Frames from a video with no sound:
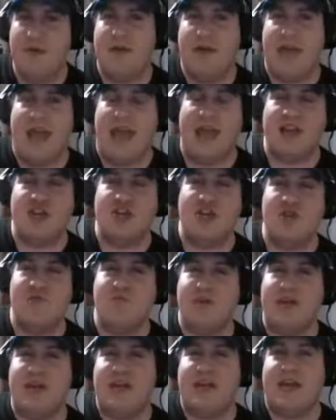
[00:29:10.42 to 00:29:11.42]
And should
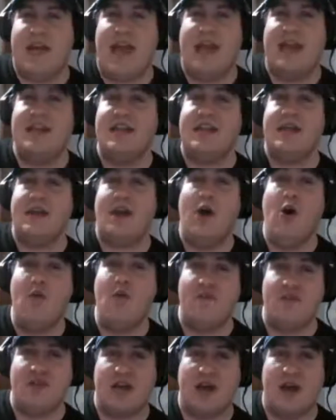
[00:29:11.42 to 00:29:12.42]
we end in an
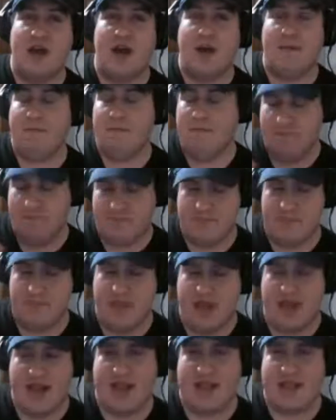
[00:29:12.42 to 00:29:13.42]
overtime,
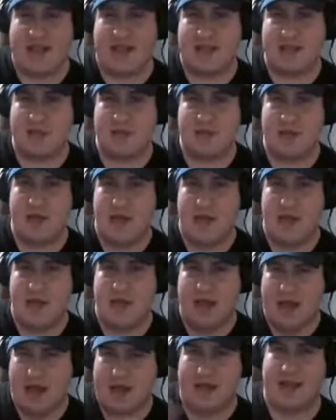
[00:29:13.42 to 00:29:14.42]
I got that
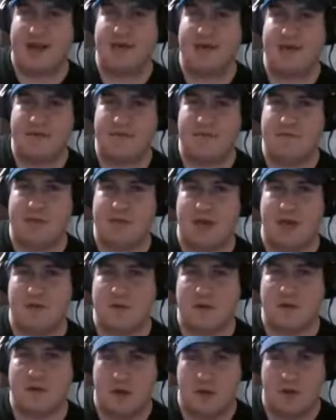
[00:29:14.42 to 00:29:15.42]

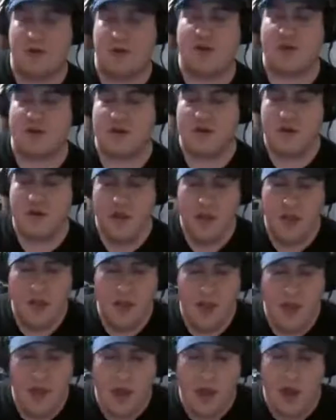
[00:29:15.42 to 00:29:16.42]
settled, so we're
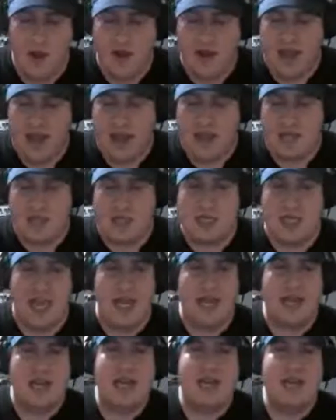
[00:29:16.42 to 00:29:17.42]
good. Okay,
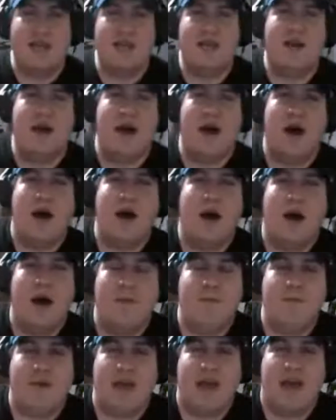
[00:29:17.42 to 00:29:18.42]
Sandy,
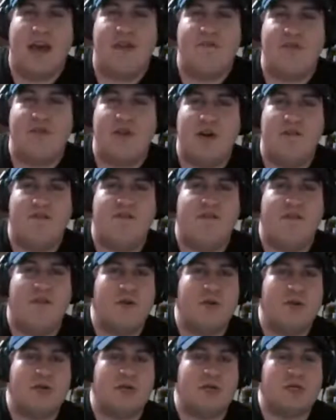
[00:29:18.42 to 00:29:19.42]
I want to have you
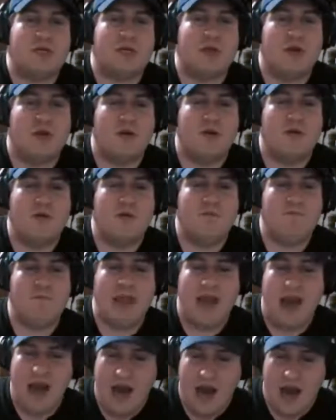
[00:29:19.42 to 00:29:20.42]
go first since
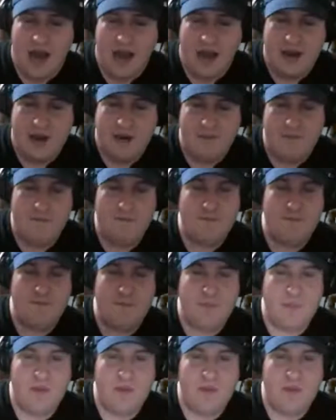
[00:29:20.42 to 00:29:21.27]
you're behind.